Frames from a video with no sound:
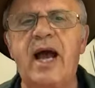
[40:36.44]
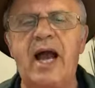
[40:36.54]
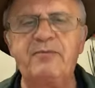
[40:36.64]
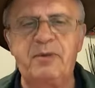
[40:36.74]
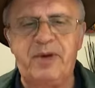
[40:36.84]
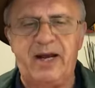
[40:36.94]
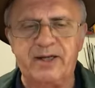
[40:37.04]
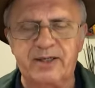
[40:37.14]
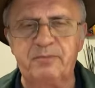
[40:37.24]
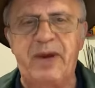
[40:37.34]
A.B.
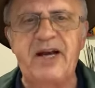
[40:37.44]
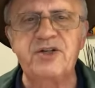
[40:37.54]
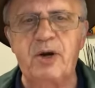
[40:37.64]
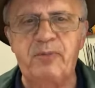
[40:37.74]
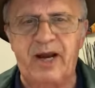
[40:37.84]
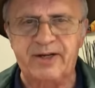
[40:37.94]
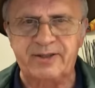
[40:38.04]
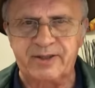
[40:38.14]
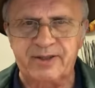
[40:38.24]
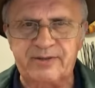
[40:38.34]
Paterson, Banjo
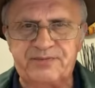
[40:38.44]
Paterson.